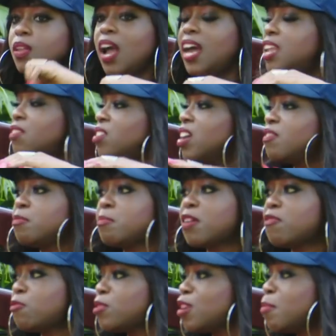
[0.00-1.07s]
I never gave him my
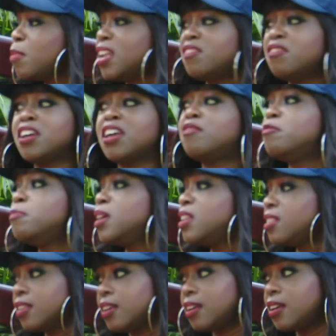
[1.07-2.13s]
phone number, never gave him anything.